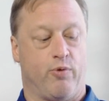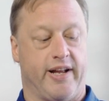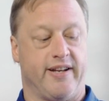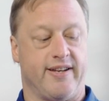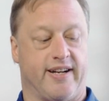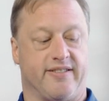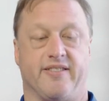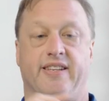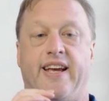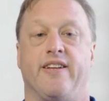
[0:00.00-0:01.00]
it does
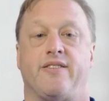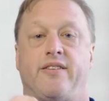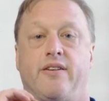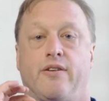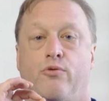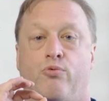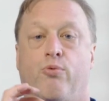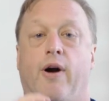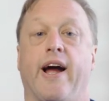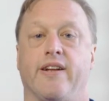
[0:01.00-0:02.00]
is it
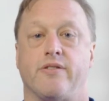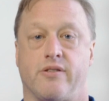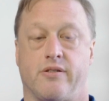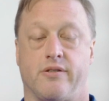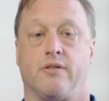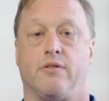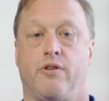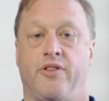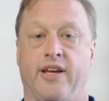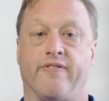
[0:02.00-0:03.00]
writes
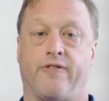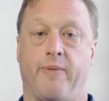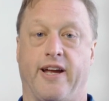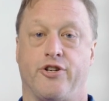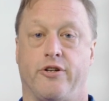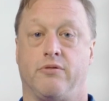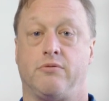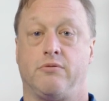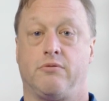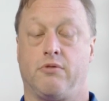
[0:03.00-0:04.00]
the
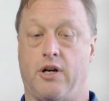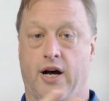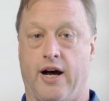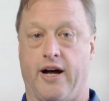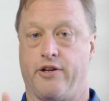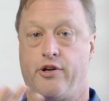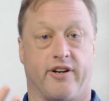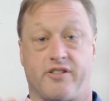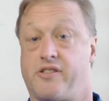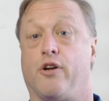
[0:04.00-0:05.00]
information, your
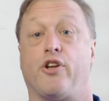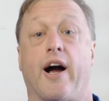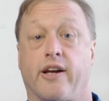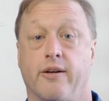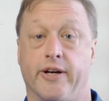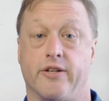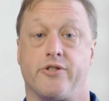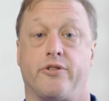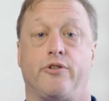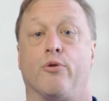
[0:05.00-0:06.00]
Excel
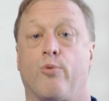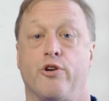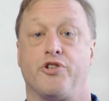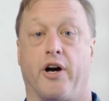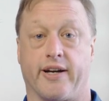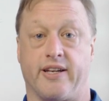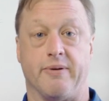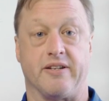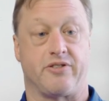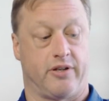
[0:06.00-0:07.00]
document, your Word
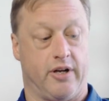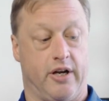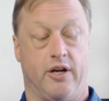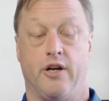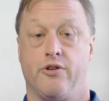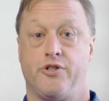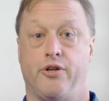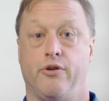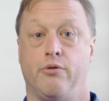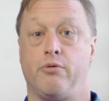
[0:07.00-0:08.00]
document,
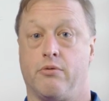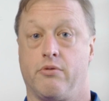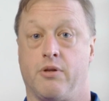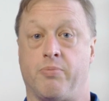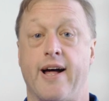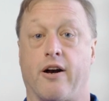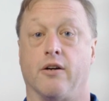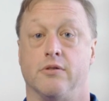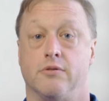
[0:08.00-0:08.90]
to the platter.